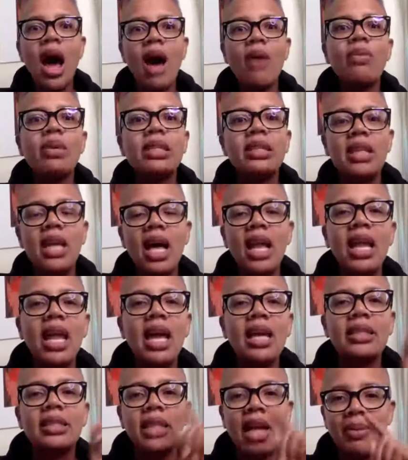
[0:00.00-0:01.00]
went to
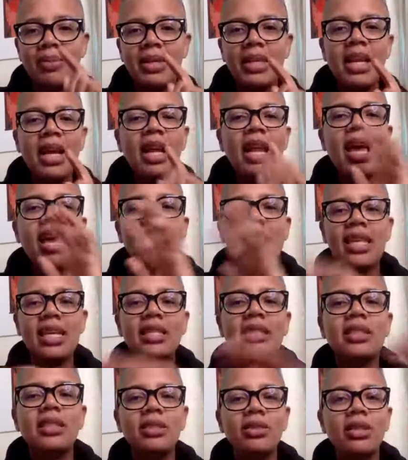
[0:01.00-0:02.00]
LA, stopped in LA,
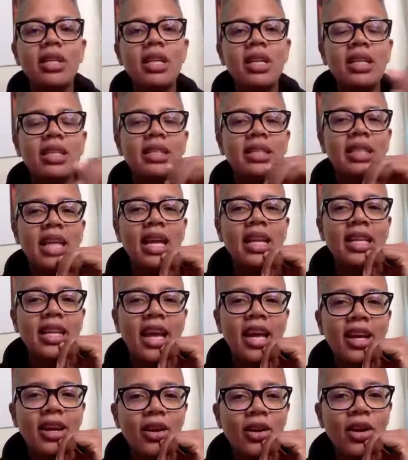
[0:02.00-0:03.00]
then to San
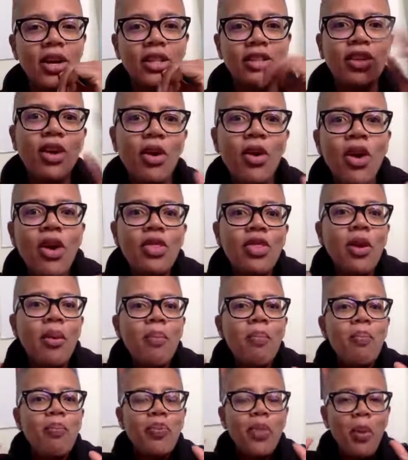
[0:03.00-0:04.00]
Diego. So
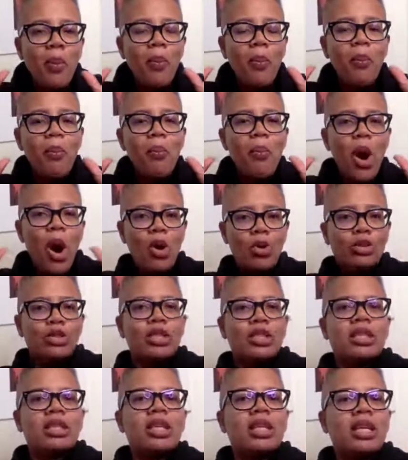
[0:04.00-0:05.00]
the
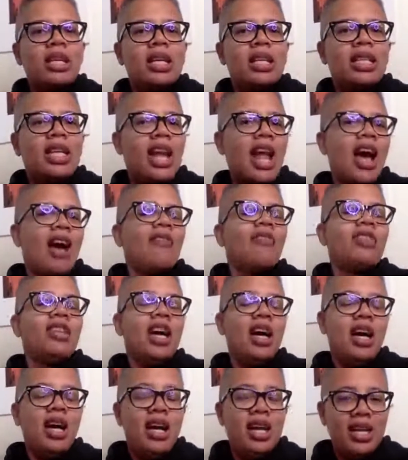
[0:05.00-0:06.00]
most that I've
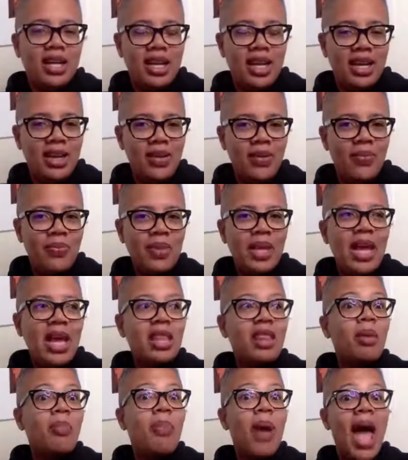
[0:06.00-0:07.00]
done
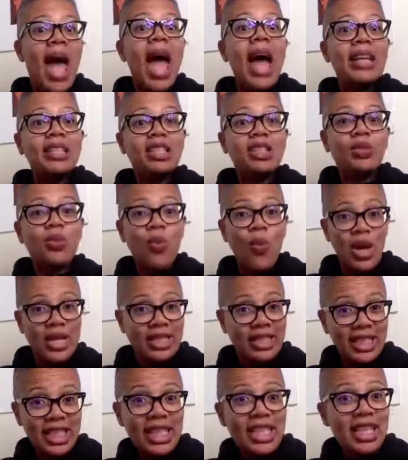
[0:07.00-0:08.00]
in the past
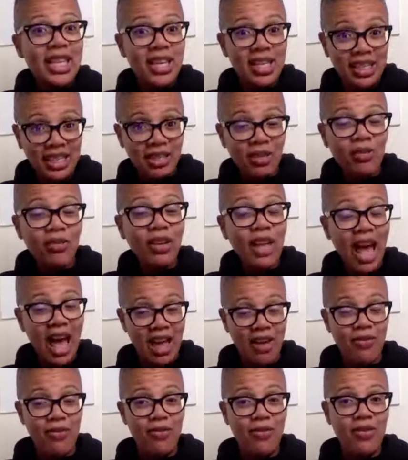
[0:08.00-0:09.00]
20 years of
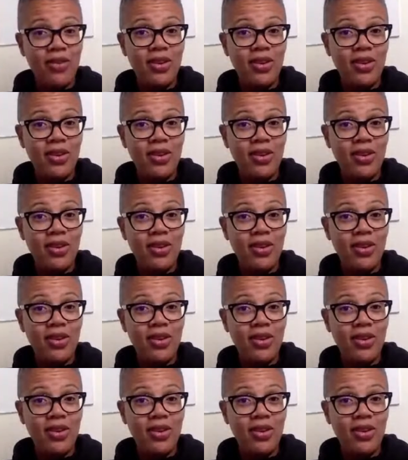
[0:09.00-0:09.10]
life.